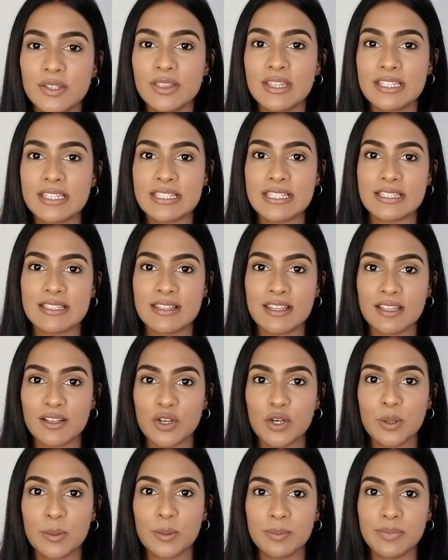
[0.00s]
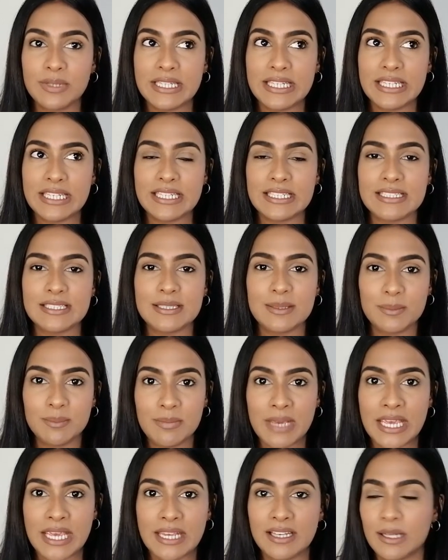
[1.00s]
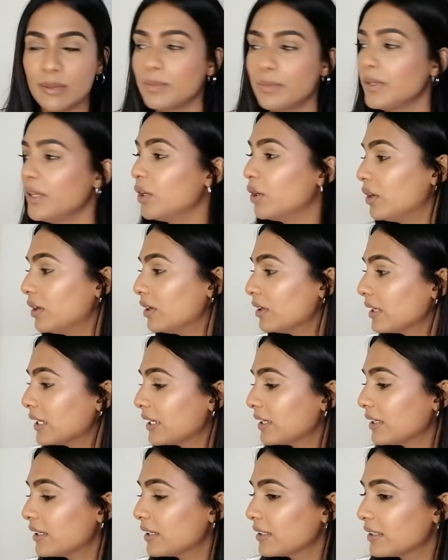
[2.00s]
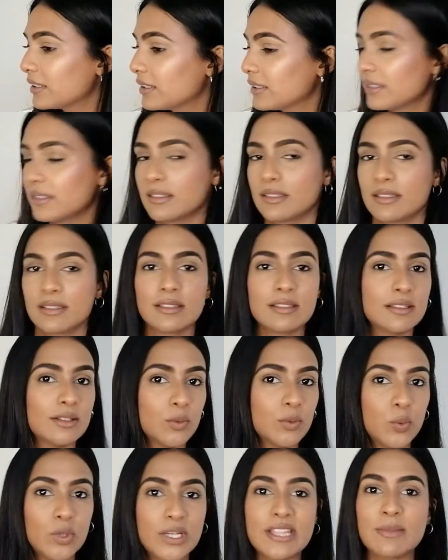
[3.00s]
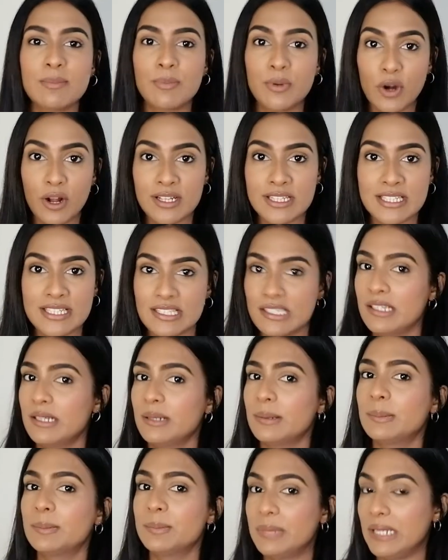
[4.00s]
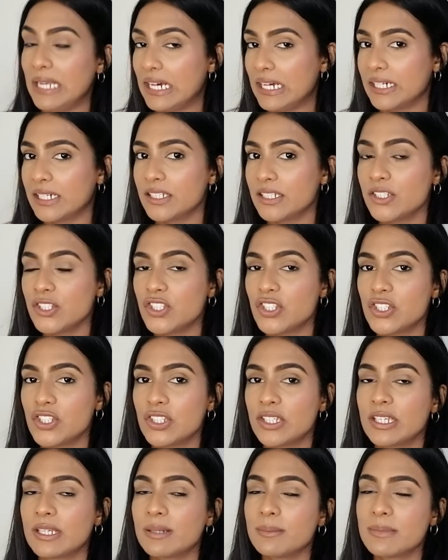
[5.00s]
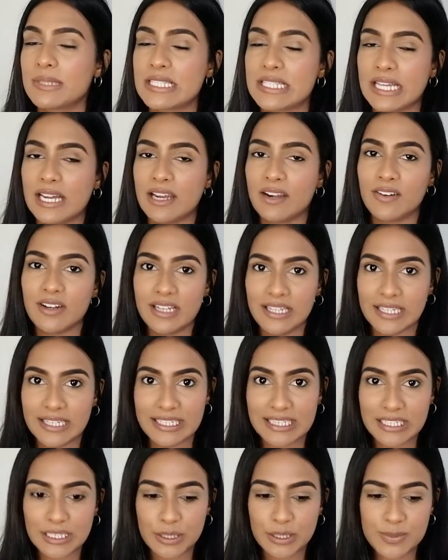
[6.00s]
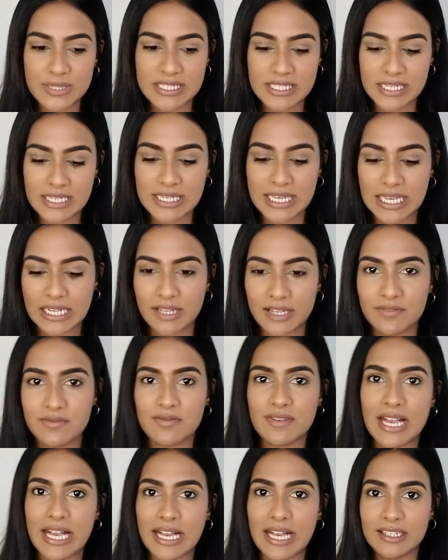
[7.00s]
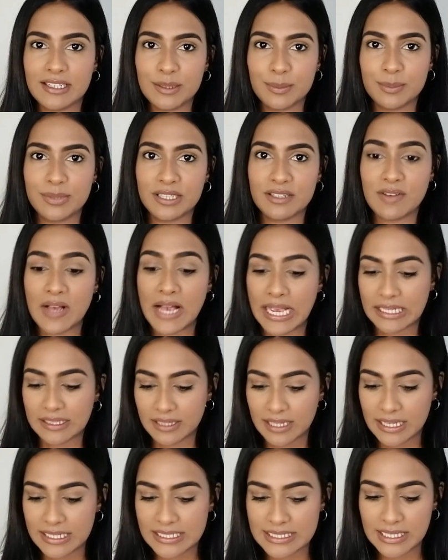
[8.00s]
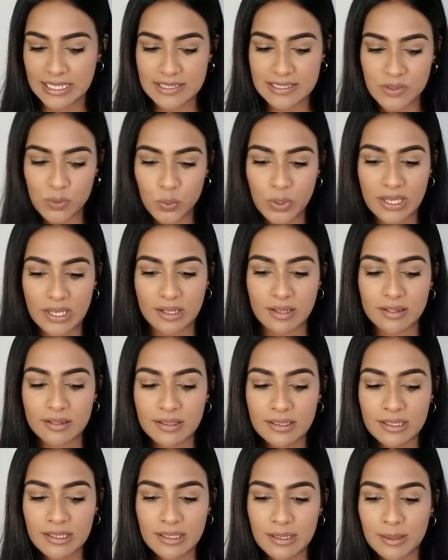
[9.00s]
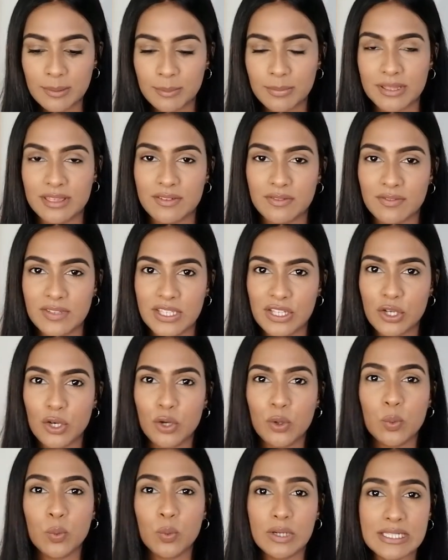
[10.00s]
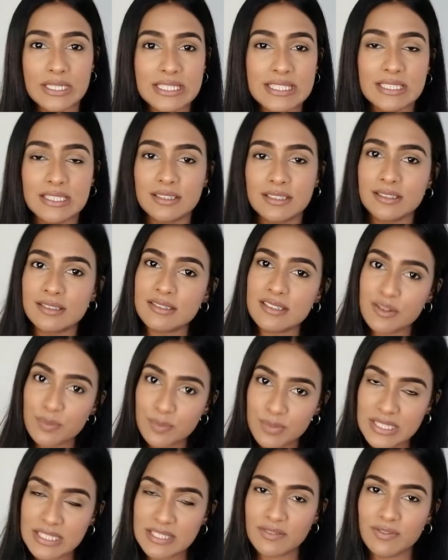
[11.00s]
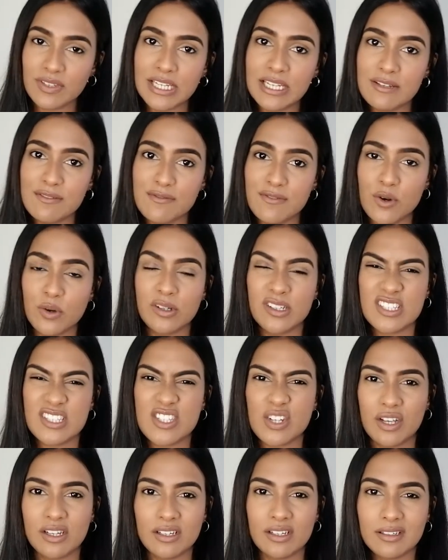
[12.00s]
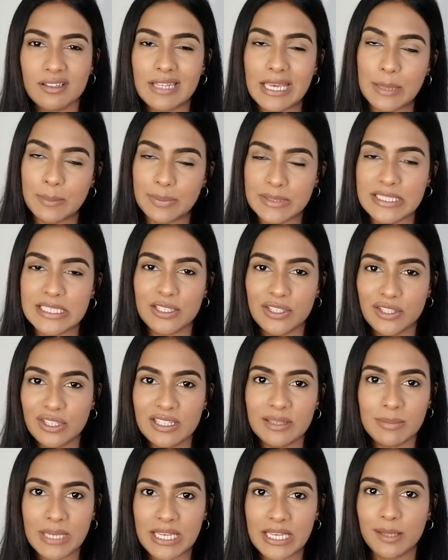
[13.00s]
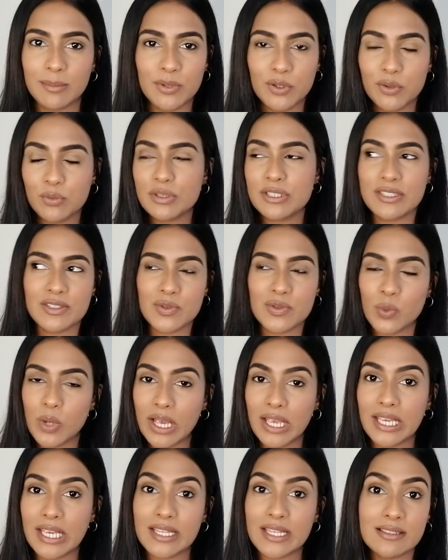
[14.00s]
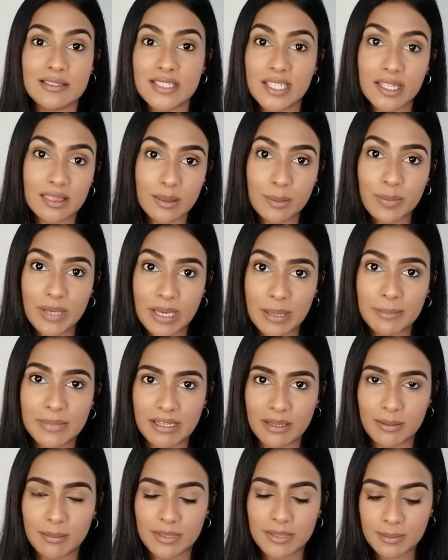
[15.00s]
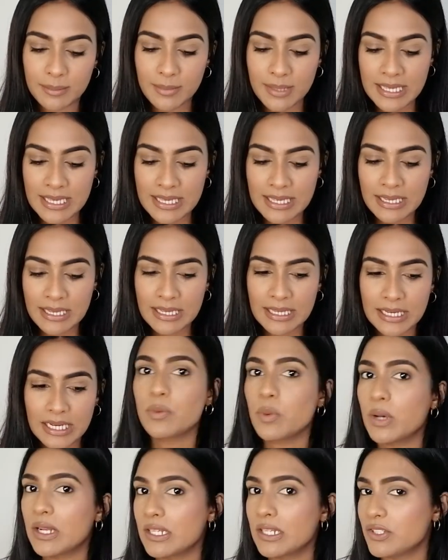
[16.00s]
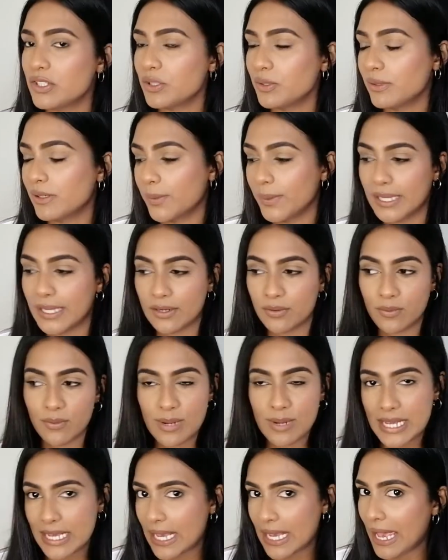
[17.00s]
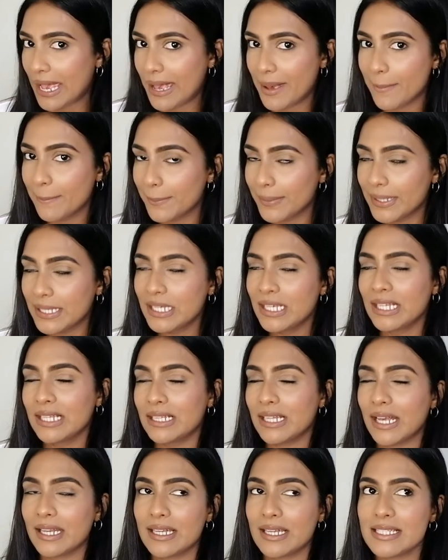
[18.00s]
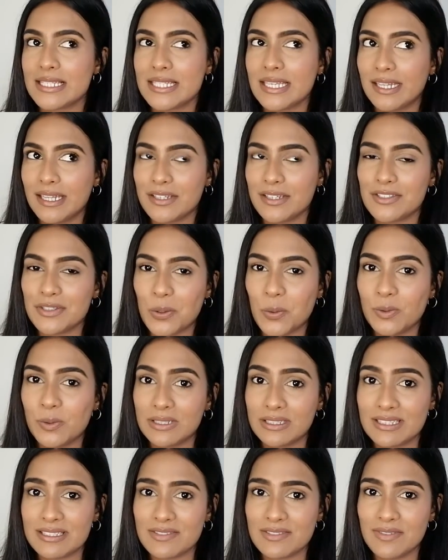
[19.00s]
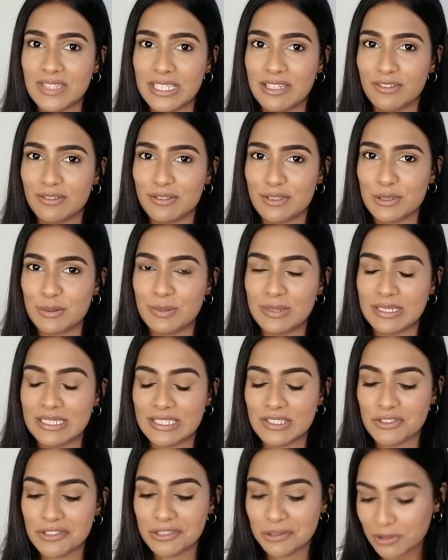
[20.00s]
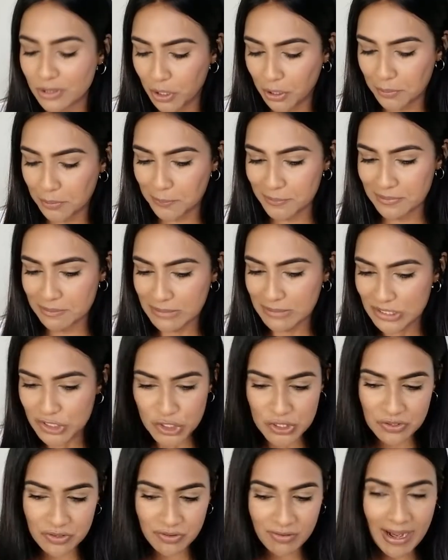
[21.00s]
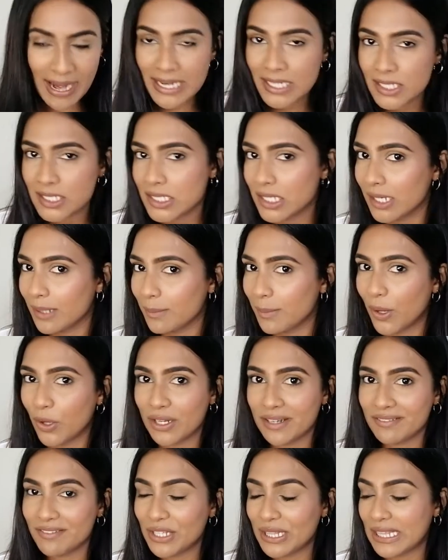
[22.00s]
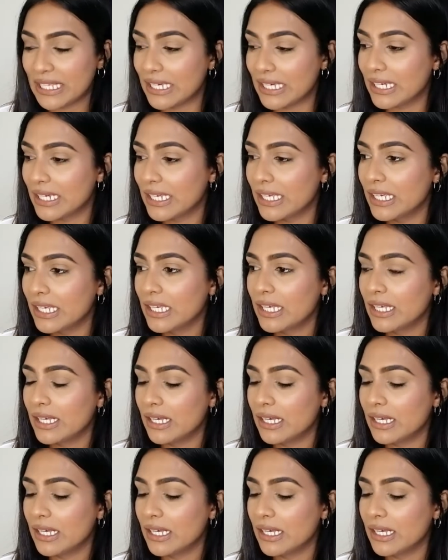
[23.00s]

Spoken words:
So this is the complete makeup look with bronzer, blush, mascara and lipstick, and I've added a bit of highlighter as well. But the video wasn't specifically focused on a particular makeup look, which is why I did the bare minimum. Just want to do a quick recap. Like I said, I don't want this video to be too long with me just ranting about everything.